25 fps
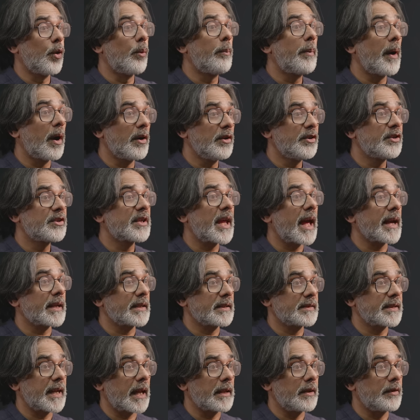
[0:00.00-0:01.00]
post-tax
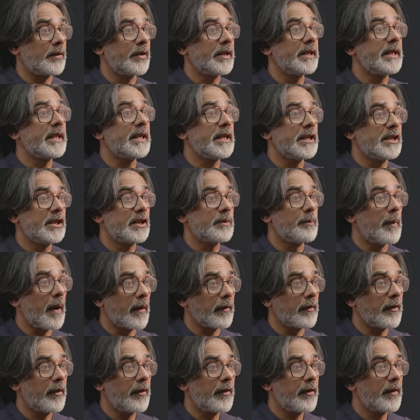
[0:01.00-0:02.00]
salary each
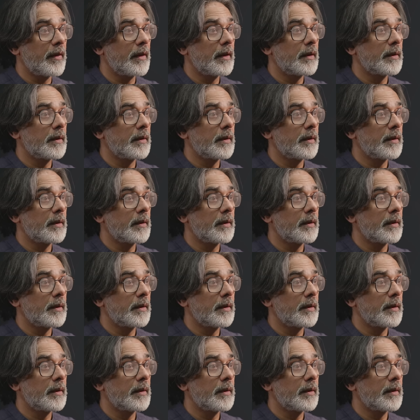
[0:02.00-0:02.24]
month.